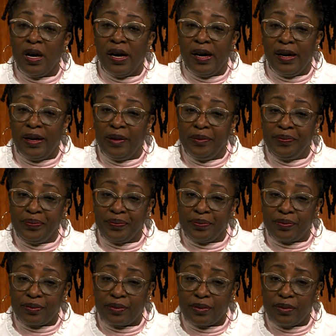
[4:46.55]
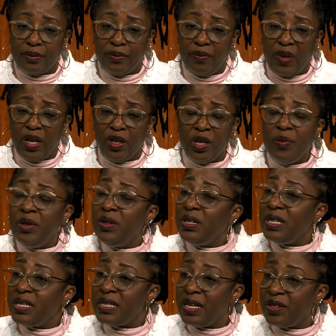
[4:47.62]
um,
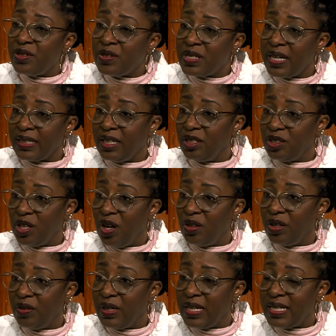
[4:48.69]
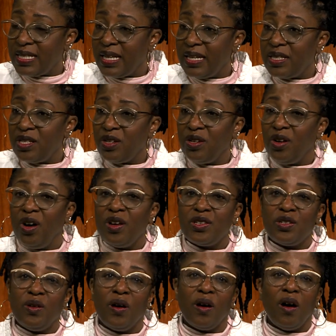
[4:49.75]
community centers like the Adult Learning Center,
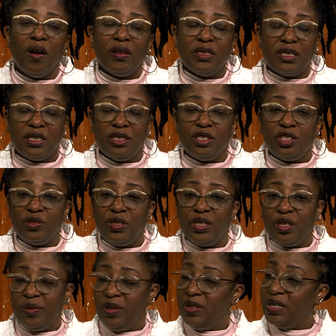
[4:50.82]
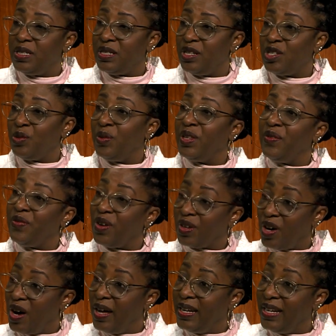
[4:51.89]
also our Arlington Street Community Center, where they've
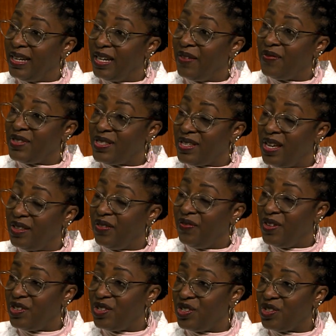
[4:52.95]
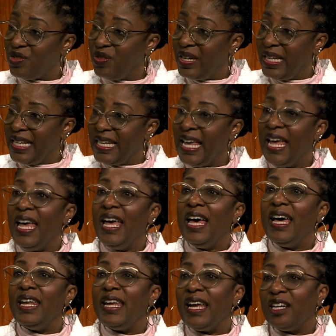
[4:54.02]
gone in and they've done the vision screening,
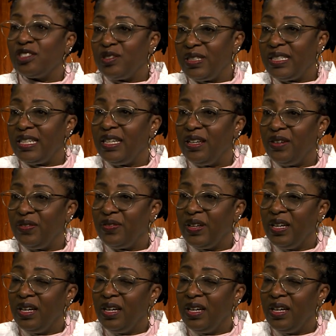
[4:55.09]
and they actually give